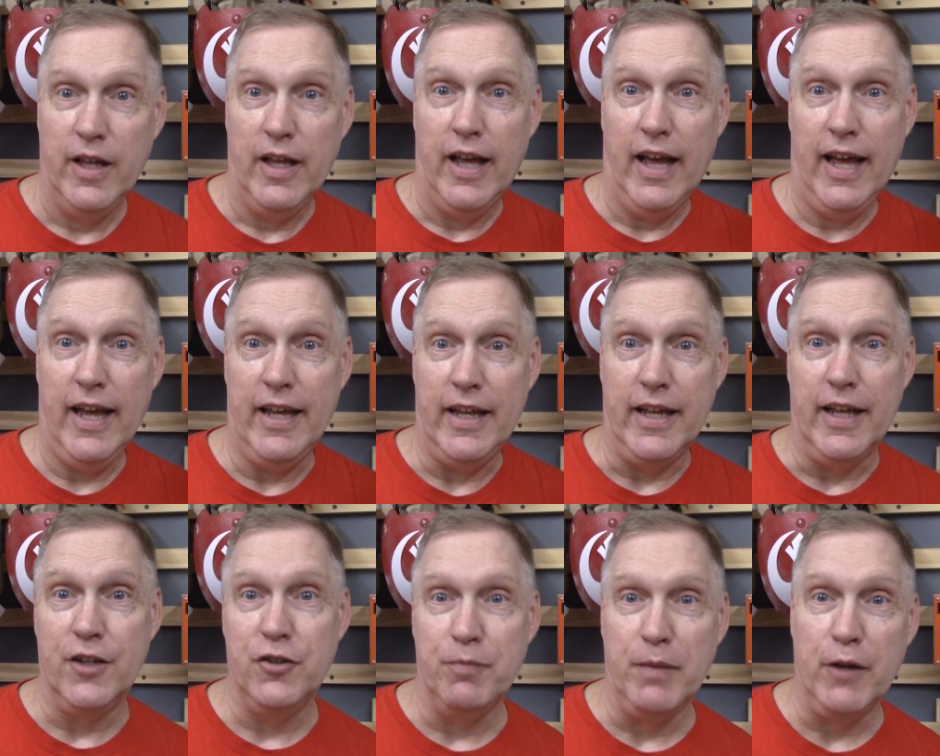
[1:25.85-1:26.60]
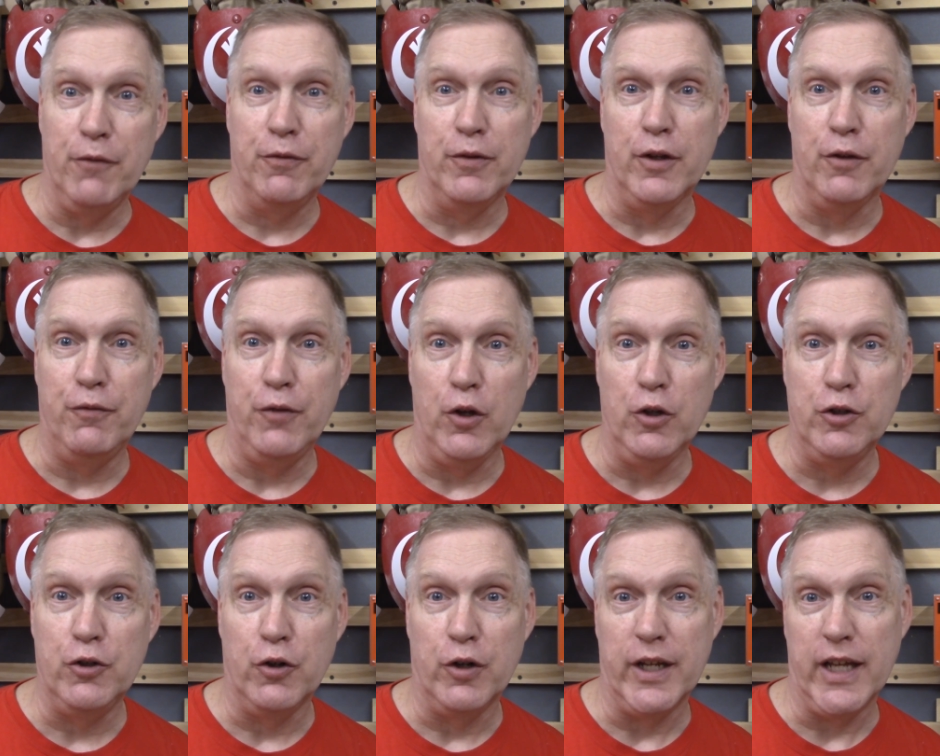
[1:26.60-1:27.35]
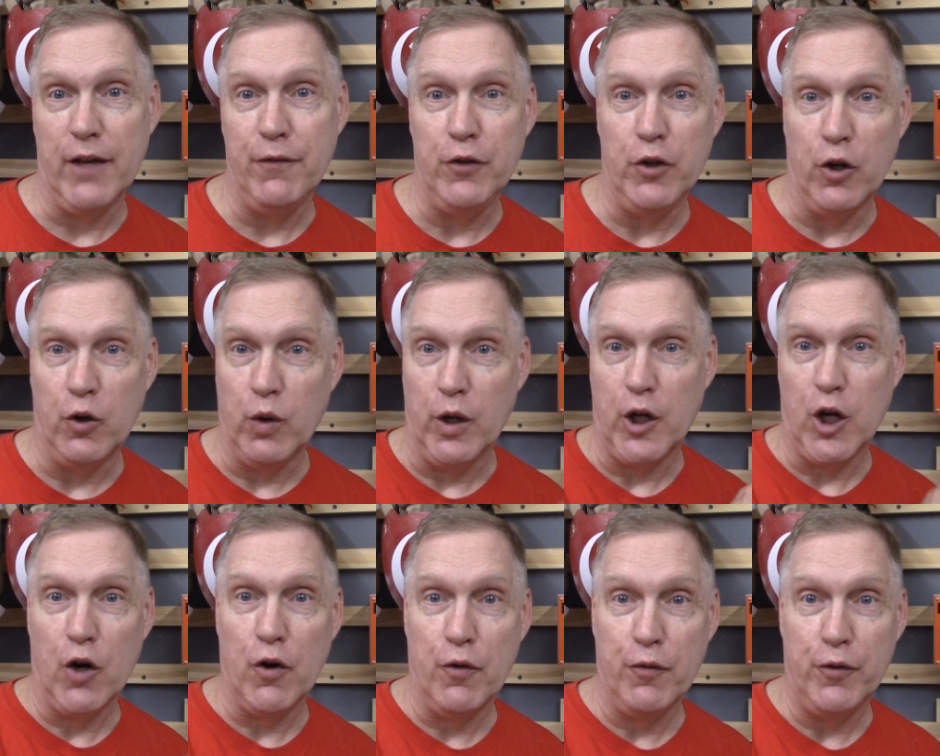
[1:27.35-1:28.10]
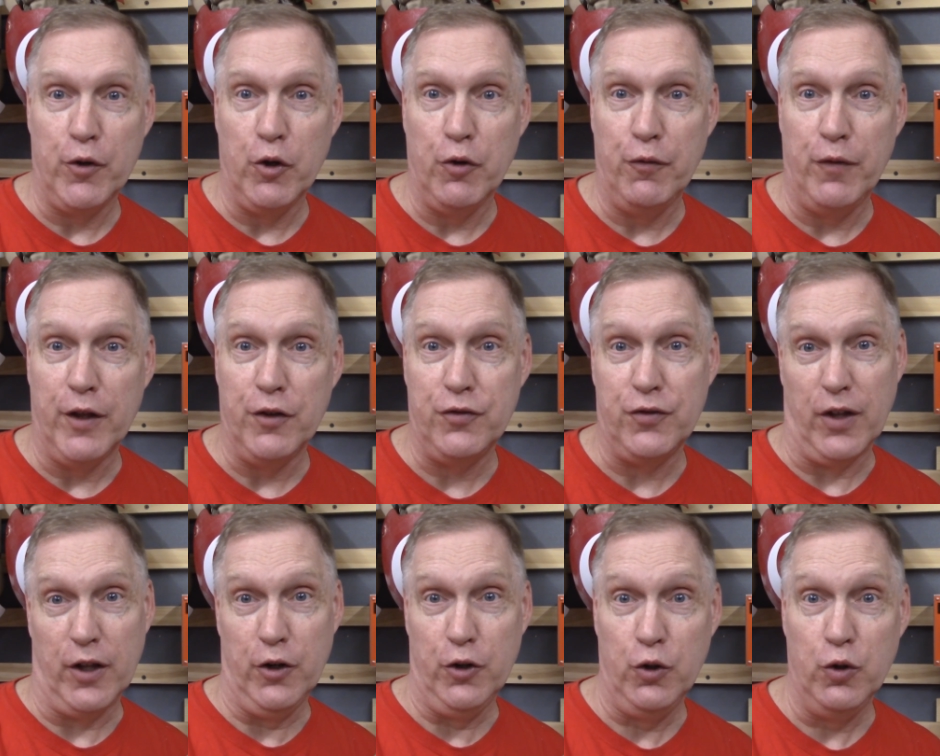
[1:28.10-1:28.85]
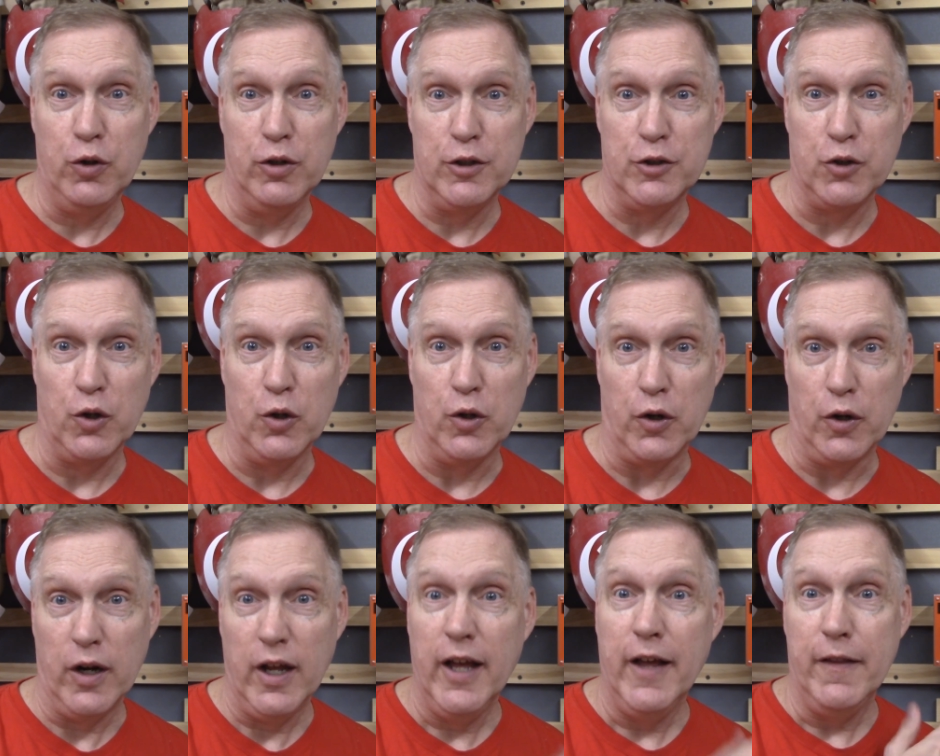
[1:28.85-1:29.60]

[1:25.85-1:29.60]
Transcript: Hey, it's me from the future to give you a quick overview of this new controller.